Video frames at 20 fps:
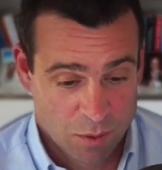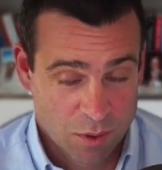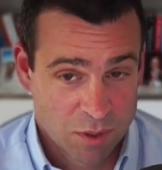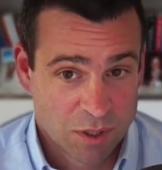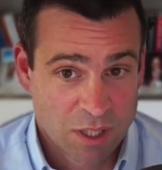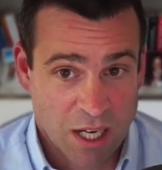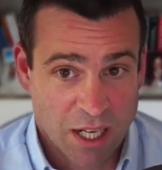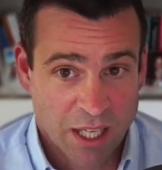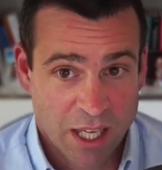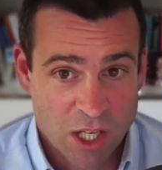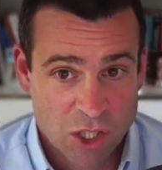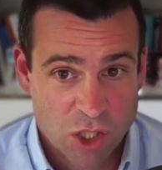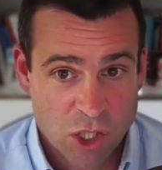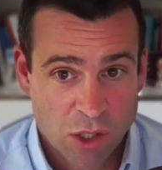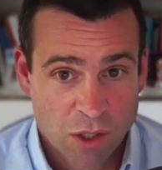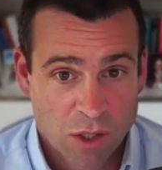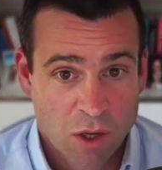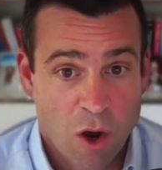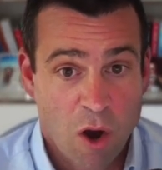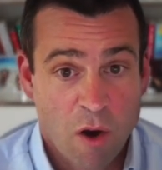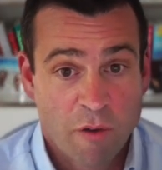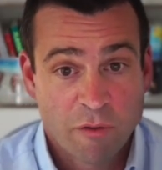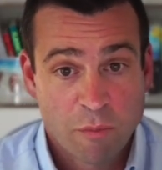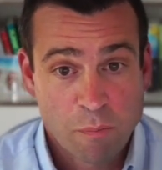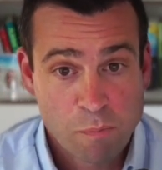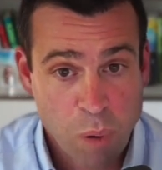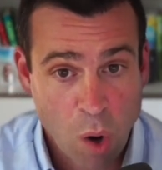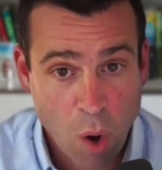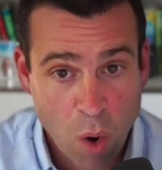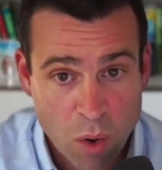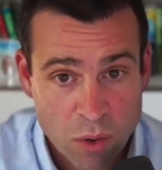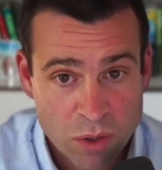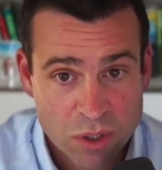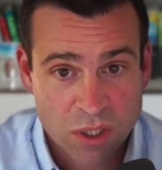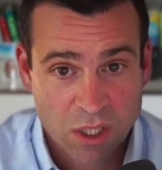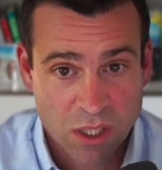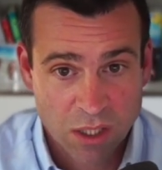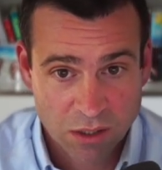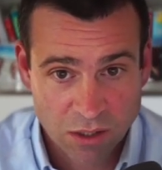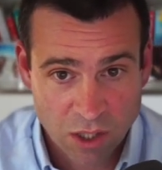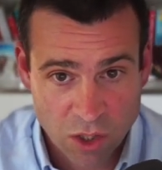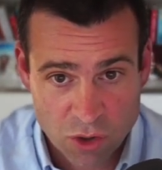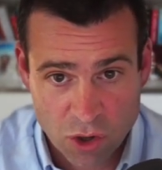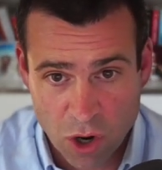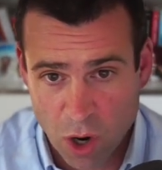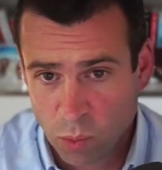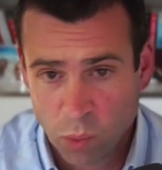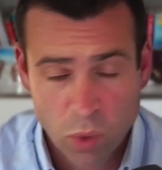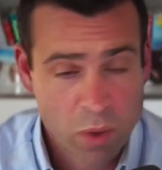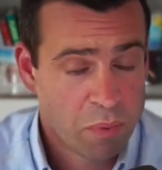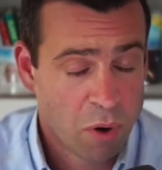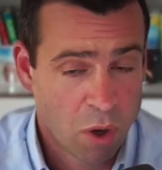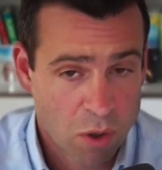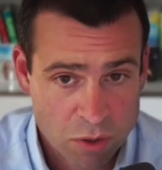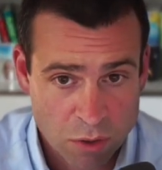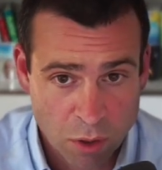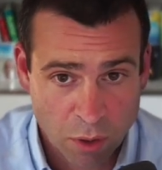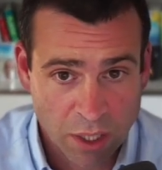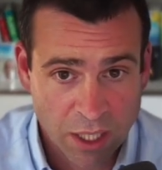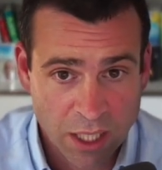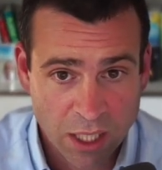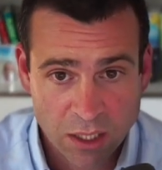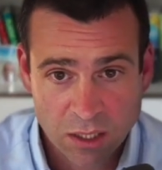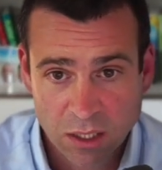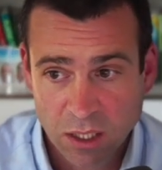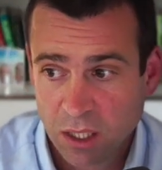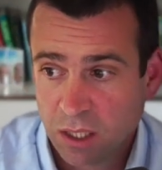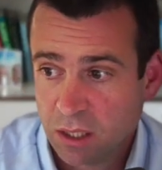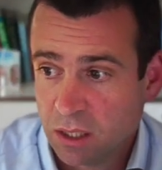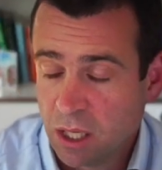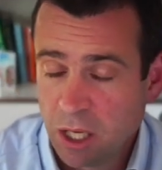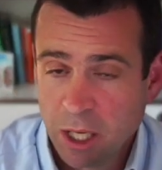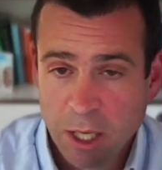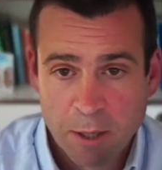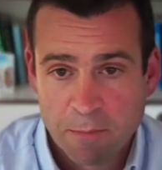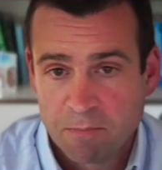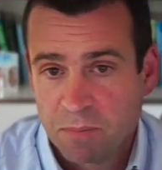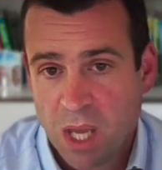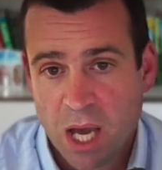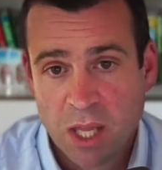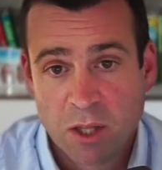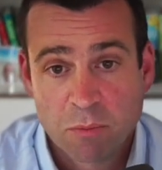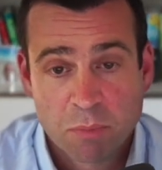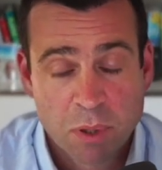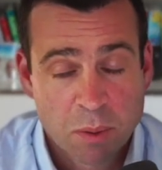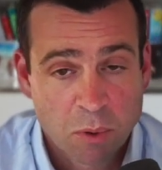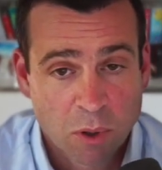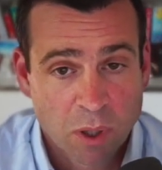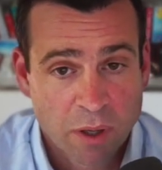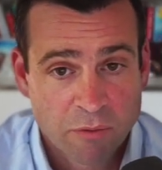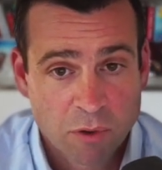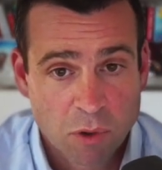Delegation of posting the job. We post on LinkedIn Other people have